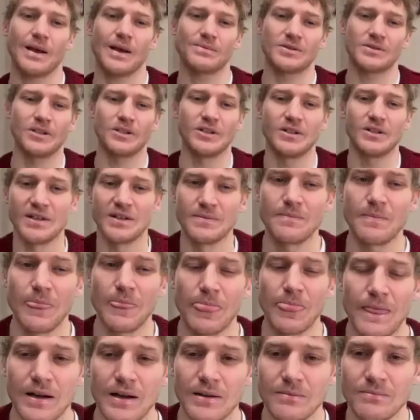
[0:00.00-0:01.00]
Absolutely.
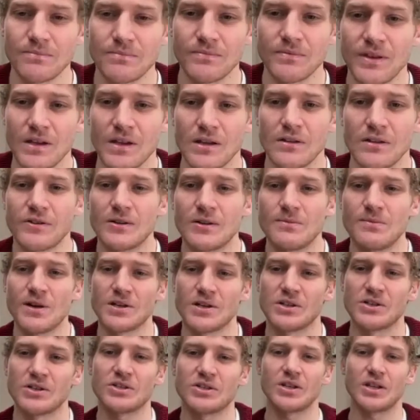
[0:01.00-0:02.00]
Thank you very
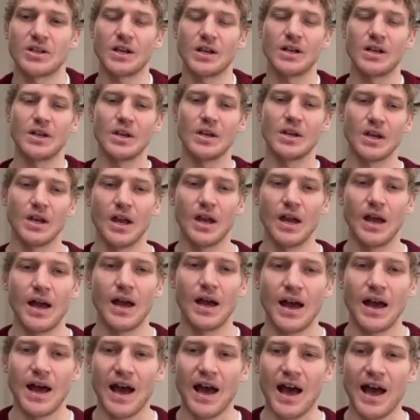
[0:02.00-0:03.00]
much.
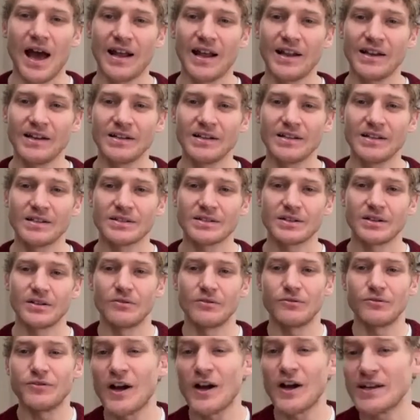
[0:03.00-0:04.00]
And
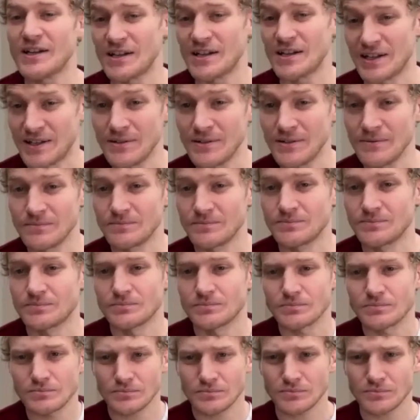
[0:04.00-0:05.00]
finally,
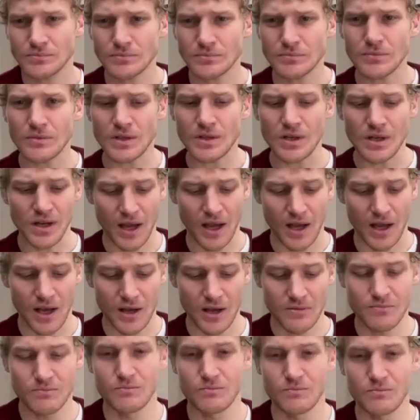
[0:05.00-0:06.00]

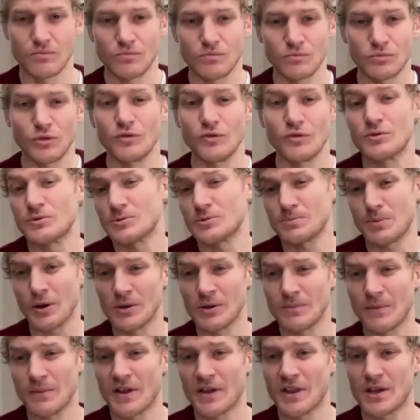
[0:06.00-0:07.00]
you've
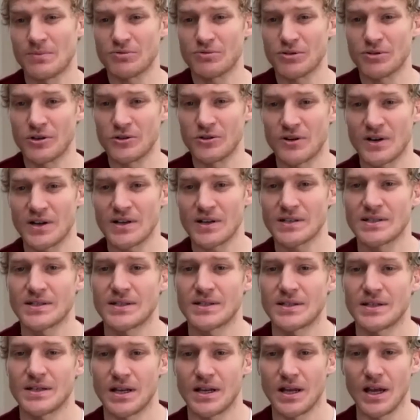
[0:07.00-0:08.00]
spoken about their
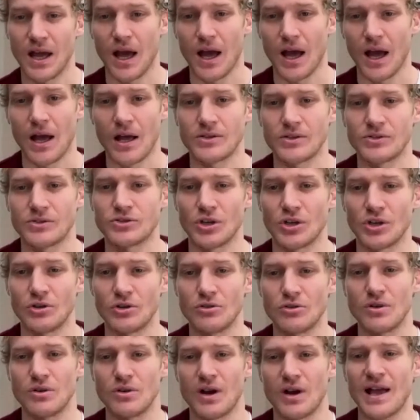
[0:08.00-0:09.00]
progress.
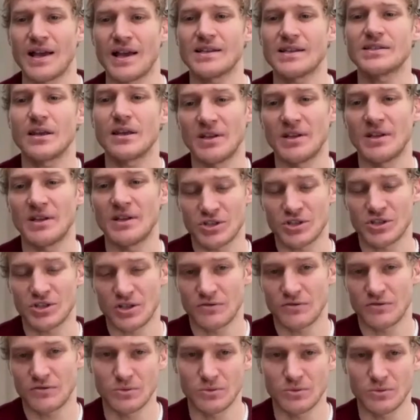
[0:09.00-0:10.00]
So, has there been a
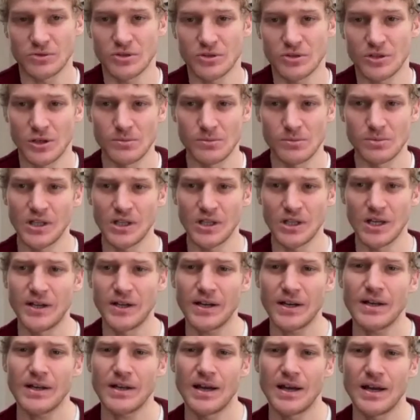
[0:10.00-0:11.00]
shift towards global
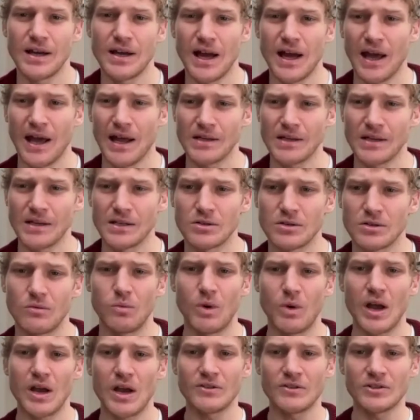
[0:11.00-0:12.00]
learning? And
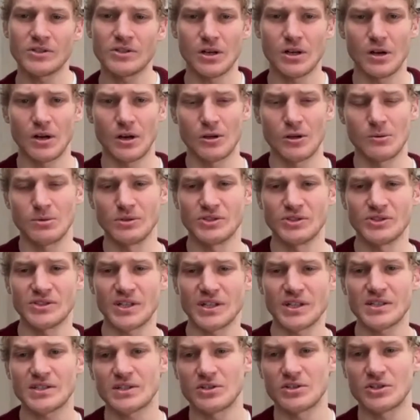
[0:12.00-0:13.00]
where is global
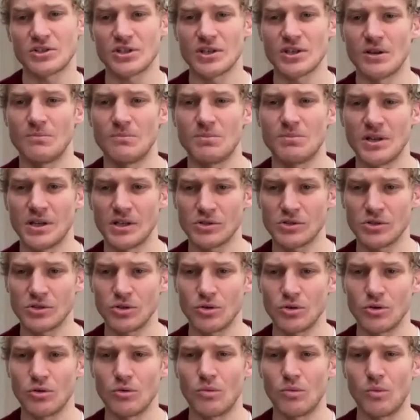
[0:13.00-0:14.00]
citizenship being
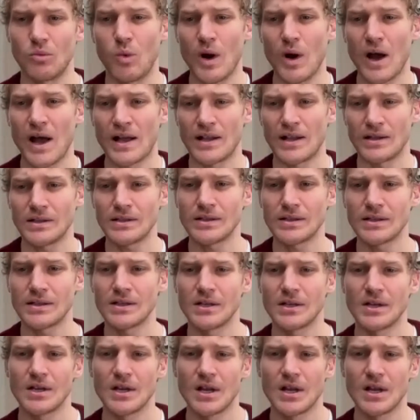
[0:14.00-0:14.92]
taught well?